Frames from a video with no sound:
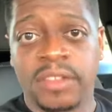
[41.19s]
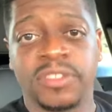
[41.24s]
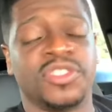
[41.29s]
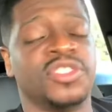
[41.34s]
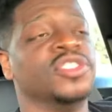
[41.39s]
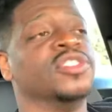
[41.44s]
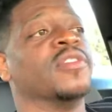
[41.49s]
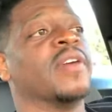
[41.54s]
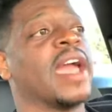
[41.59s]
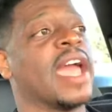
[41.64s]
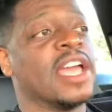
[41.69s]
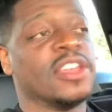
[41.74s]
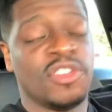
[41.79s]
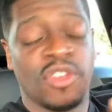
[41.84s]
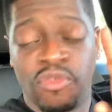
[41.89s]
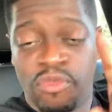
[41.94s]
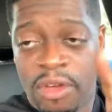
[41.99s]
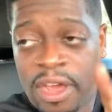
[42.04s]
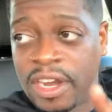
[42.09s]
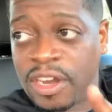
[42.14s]
She's going to have you
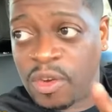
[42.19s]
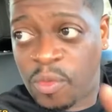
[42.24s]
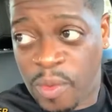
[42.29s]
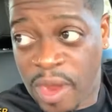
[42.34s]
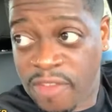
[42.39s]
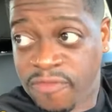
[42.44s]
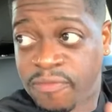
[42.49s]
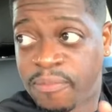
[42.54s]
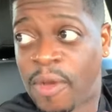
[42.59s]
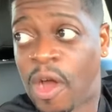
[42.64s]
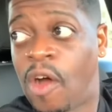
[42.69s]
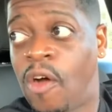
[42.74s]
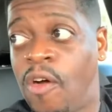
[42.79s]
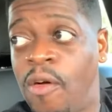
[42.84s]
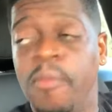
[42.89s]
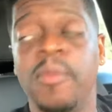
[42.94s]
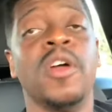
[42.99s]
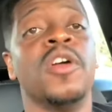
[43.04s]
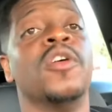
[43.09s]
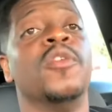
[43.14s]
running away from home